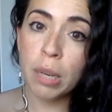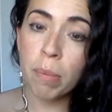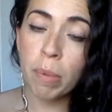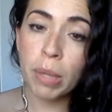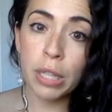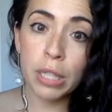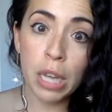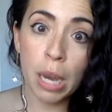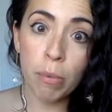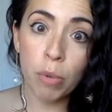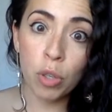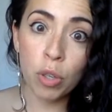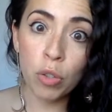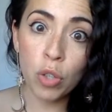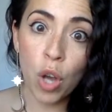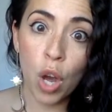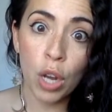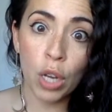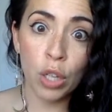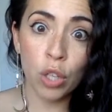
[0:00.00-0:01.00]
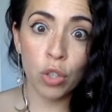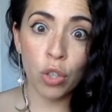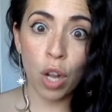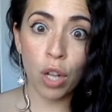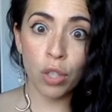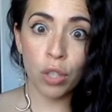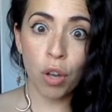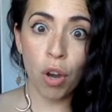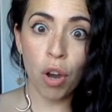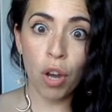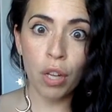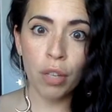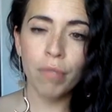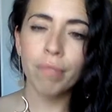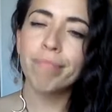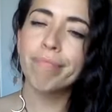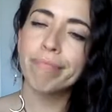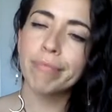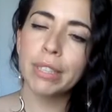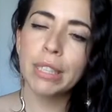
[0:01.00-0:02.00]
And by the time you don't talk and the shot's
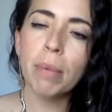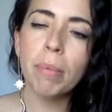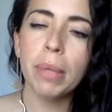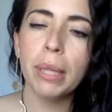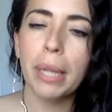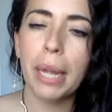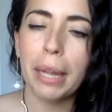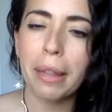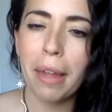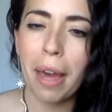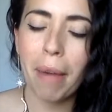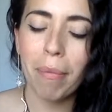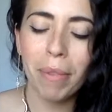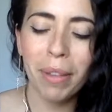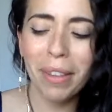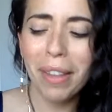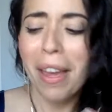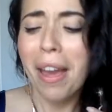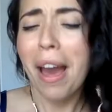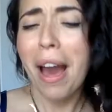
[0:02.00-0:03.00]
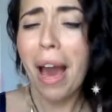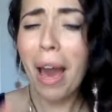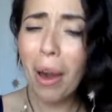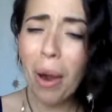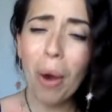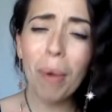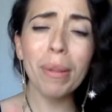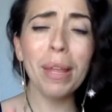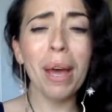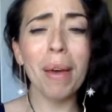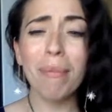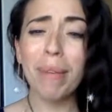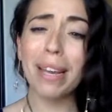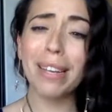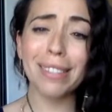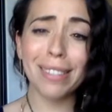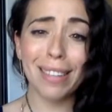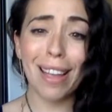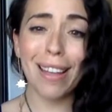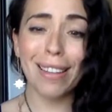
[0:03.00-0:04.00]
gone, something like that. I hope that
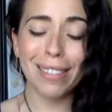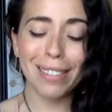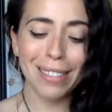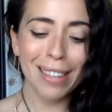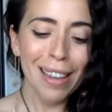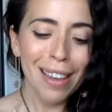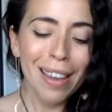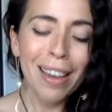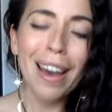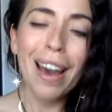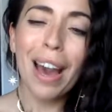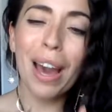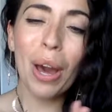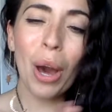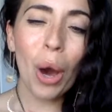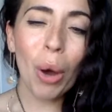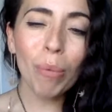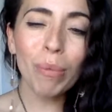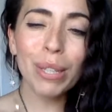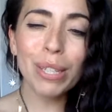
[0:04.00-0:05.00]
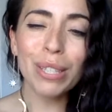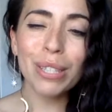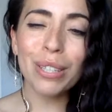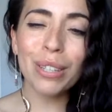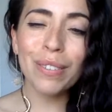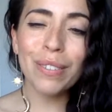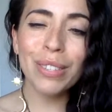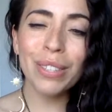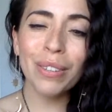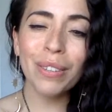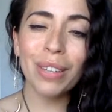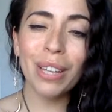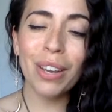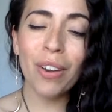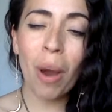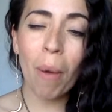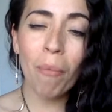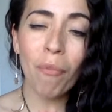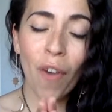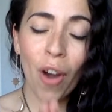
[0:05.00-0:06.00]
makes sense. I hope this serves you, Leo.
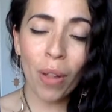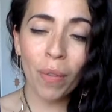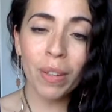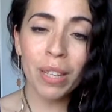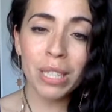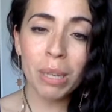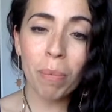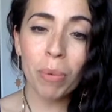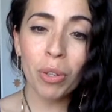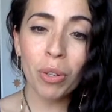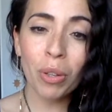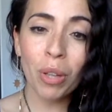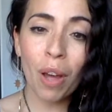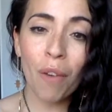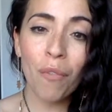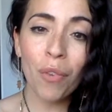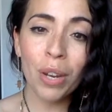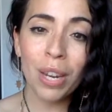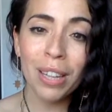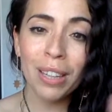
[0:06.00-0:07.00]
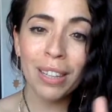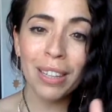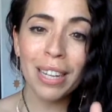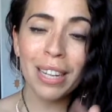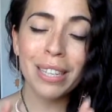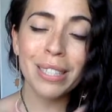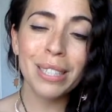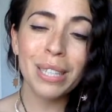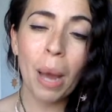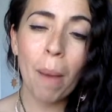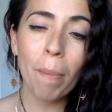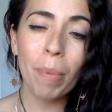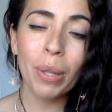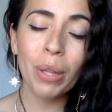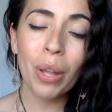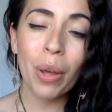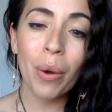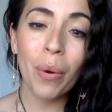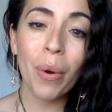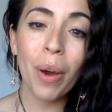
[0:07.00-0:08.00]
I'm following this up with your love reading. The link is down
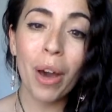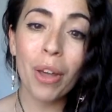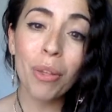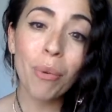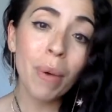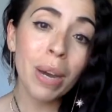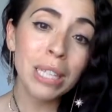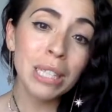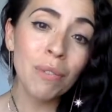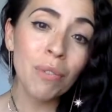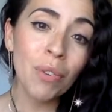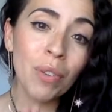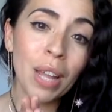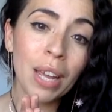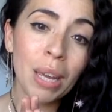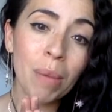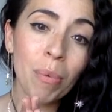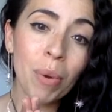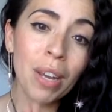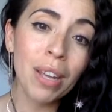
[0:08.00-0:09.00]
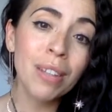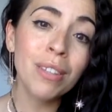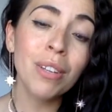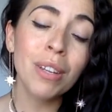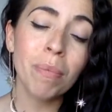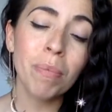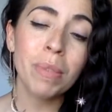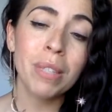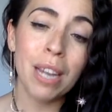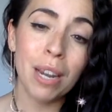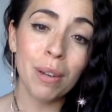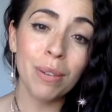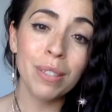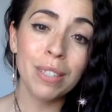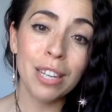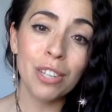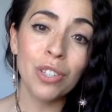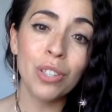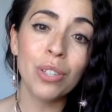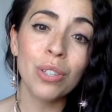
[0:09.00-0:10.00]
below. Otherwise, if you like a more in-depth tarot
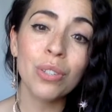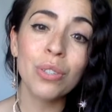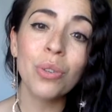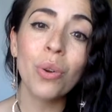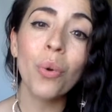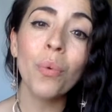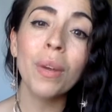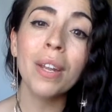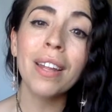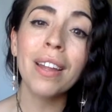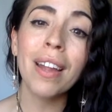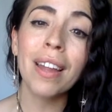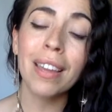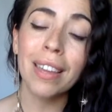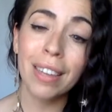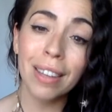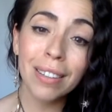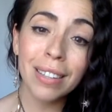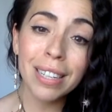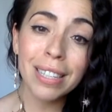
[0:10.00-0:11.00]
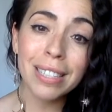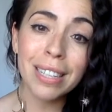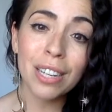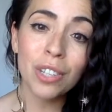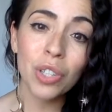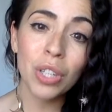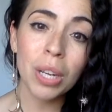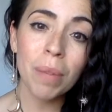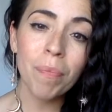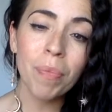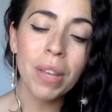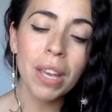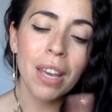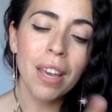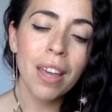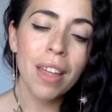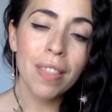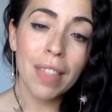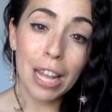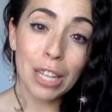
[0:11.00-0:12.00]
session, a soul reading, a healing session,
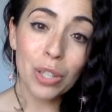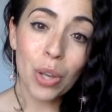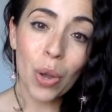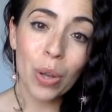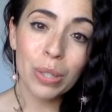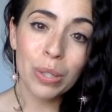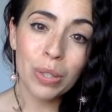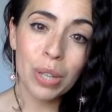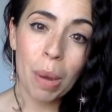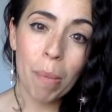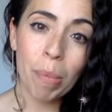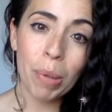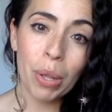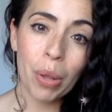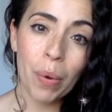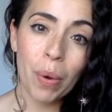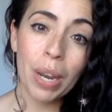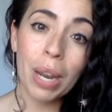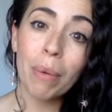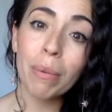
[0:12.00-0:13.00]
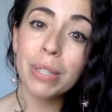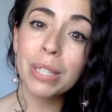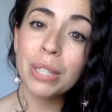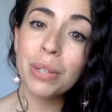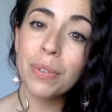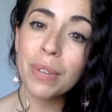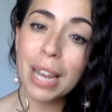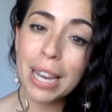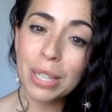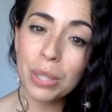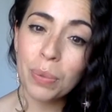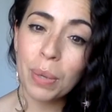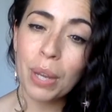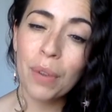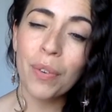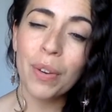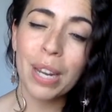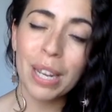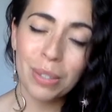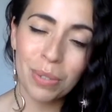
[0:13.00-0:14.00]
that's also down below. And I will see you next week
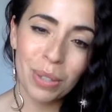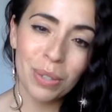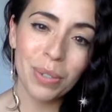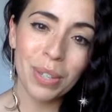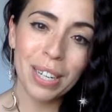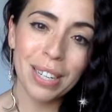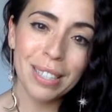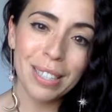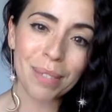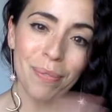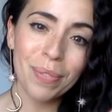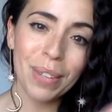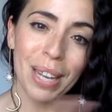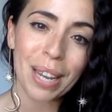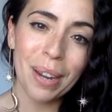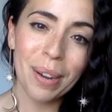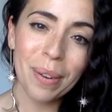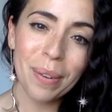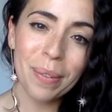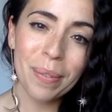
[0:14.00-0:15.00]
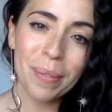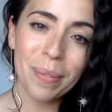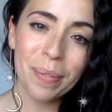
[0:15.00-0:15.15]
for next week's readings. Take care.